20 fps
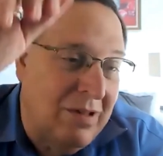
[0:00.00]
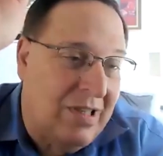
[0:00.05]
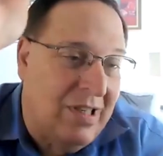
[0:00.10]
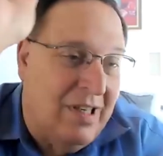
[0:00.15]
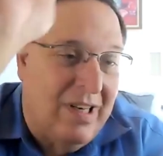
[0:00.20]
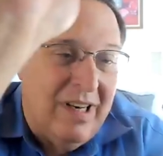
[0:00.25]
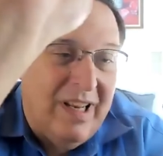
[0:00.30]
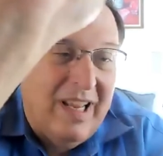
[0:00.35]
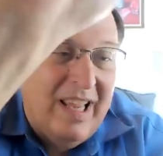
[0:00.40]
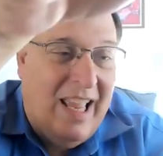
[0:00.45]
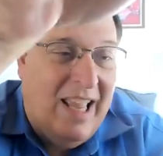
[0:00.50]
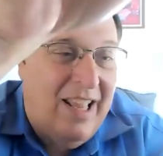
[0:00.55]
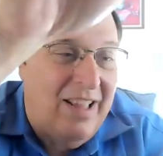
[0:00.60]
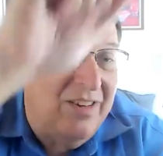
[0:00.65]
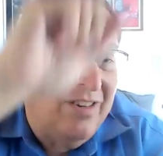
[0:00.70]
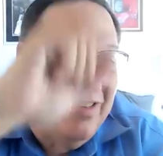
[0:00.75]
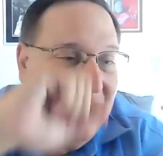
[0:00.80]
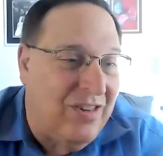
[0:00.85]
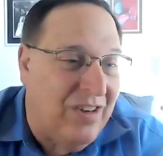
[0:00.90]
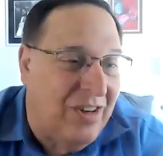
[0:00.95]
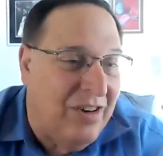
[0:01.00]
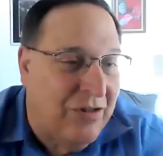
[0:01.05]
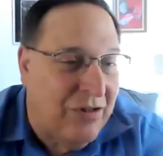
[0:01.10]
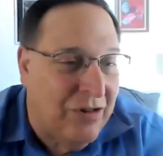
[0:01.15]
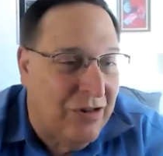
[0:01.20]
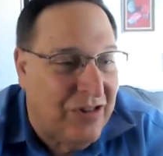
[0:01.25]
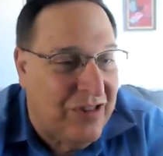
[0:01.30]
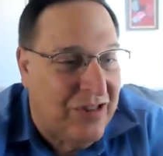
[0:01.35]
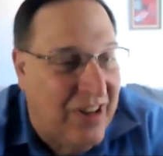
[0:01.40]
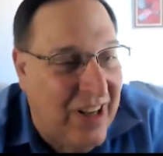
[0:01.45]
and Ken's
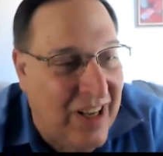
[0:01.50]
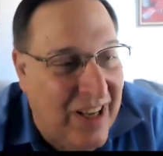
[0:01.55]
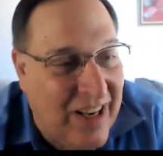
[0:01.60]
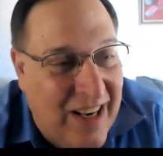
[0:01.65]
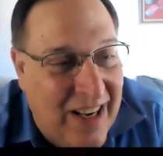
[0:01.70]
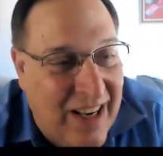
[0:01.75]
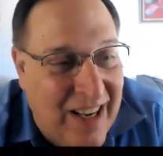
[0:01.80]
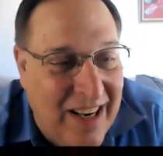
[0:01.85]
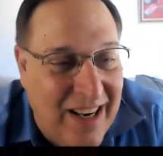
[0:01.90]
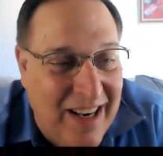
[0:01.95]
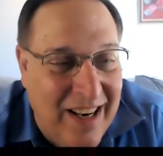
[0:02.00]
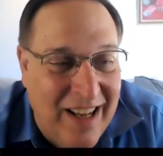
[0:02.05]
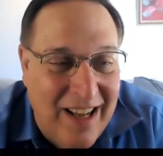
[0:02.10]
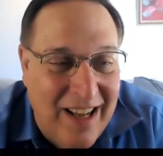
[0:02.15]
interested in,